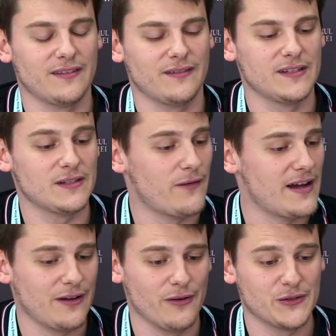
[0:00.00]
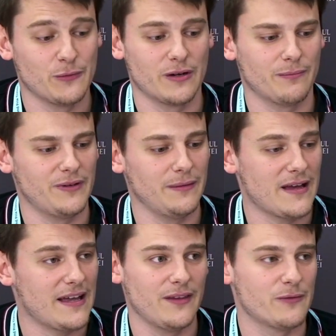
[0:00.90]
in Slovakia also were pretty
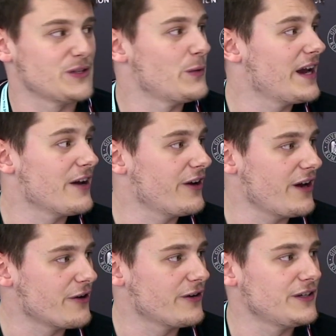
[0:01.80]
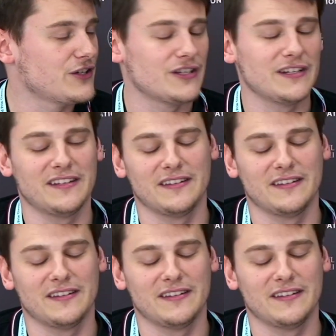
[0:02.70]
bad. There was no air conditioning